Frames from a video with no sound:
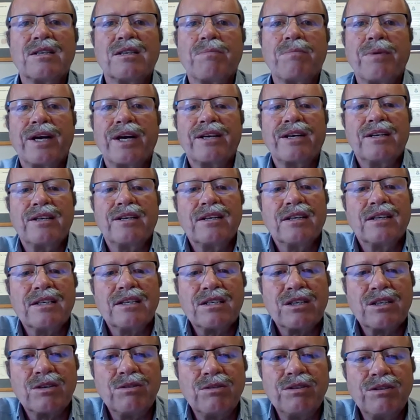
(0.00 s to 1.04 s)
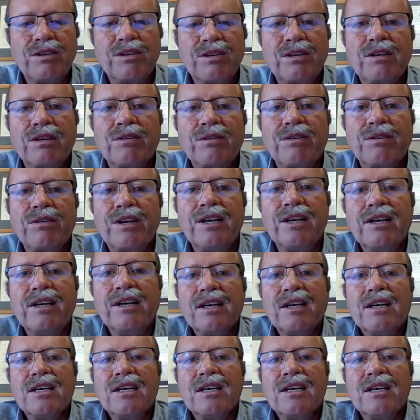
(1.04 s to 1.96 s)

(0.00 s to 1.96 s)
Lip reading: as practical as a good theory.